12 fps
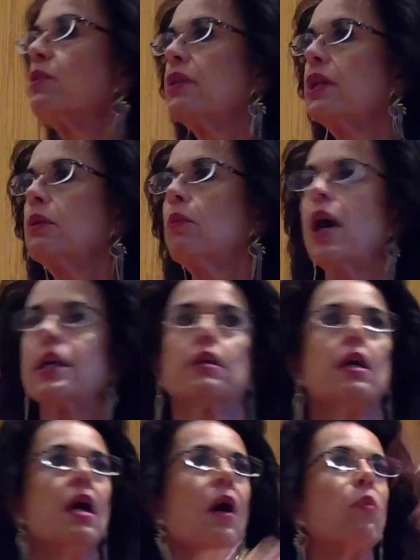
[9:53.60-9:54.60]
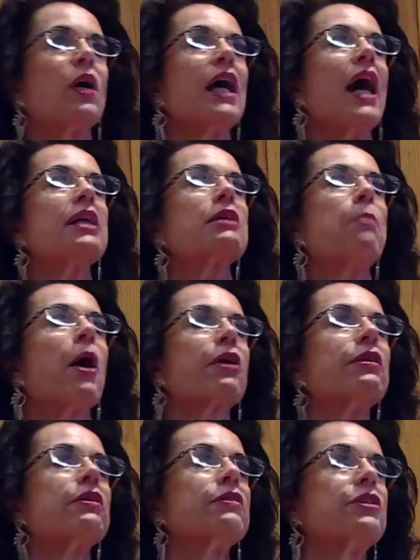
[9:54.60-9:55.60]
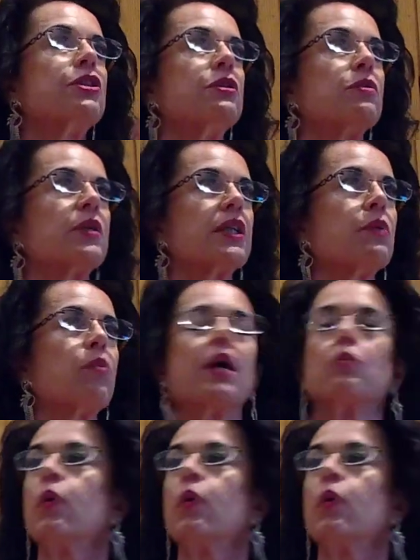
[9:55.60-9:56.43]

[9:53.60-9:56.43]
do you really want? What kind of partner do you really want?